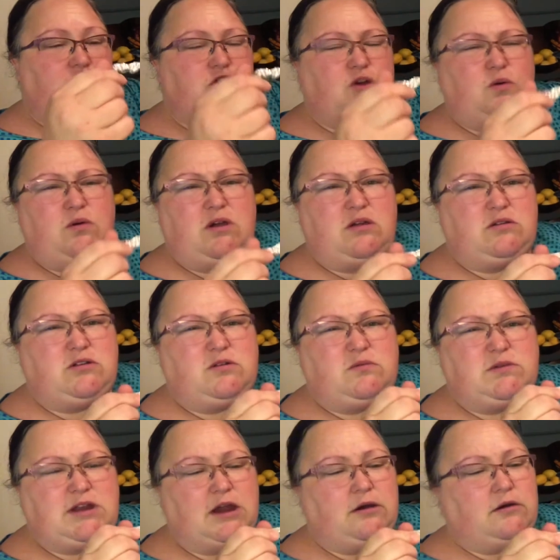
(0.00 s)

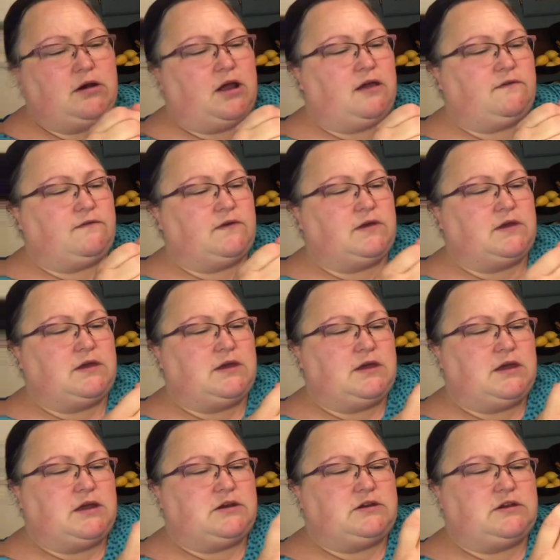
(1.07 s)
don't tear it off.
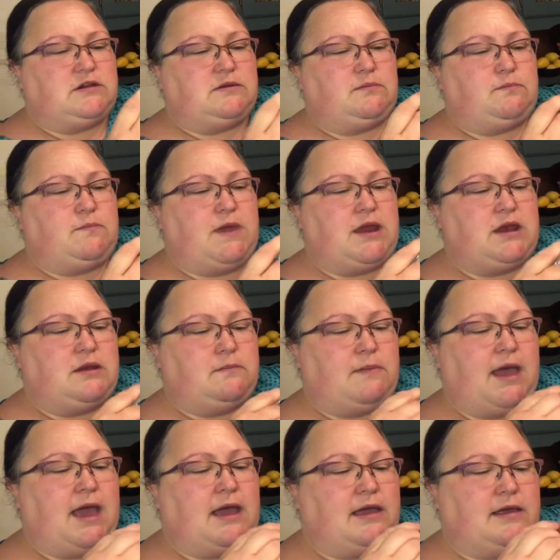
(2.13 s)
Just bend it
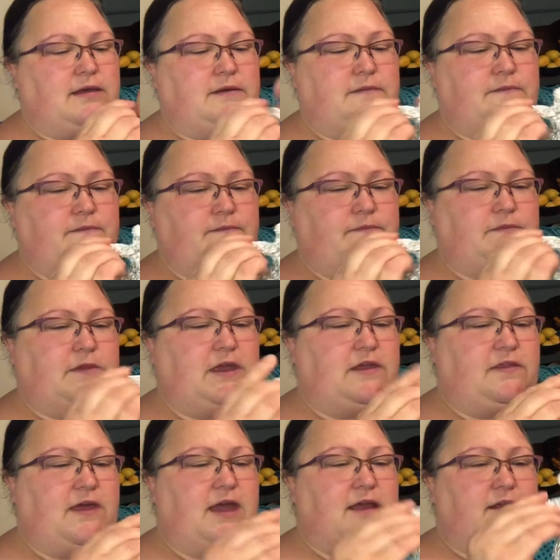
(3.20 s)
back like
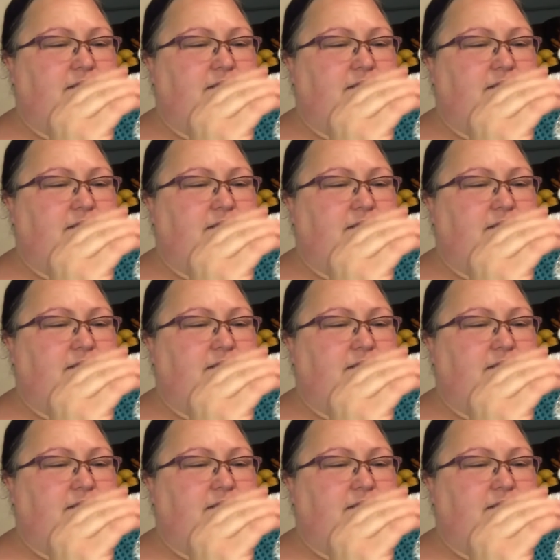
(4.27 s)
that.